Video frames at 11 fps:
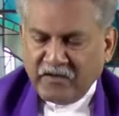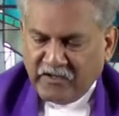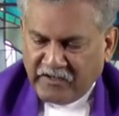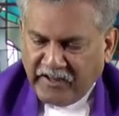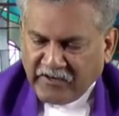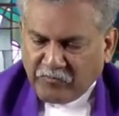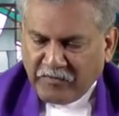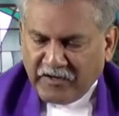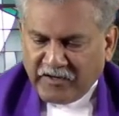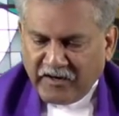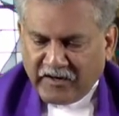Let me
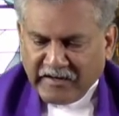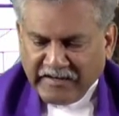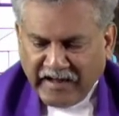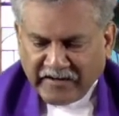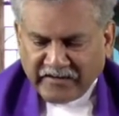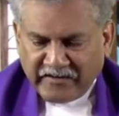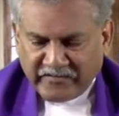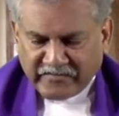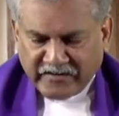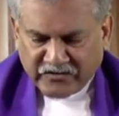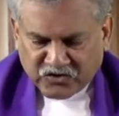hear gladness
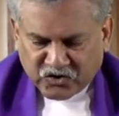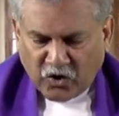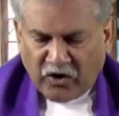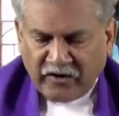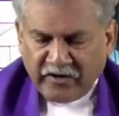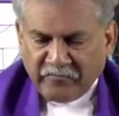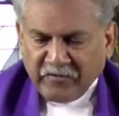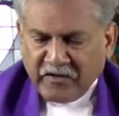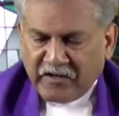and joy.